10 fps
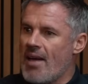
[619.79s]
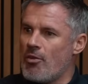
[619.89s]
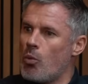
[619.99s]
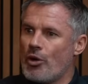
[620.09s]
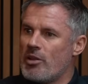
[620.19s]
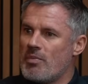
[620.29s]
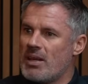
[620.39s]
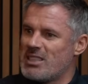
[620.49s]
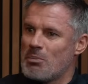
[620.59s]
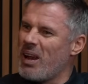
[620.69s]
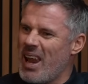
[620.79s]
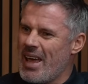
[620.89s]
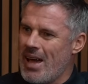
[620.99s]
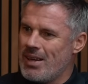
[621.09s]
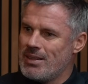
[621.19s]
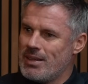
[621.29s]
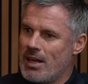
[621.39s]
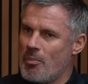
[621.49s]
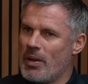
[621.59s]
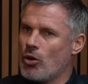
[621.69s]
ever worried me as a player, if
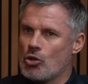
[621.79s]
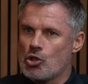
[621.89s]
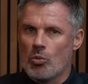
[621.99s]
I'm being honest.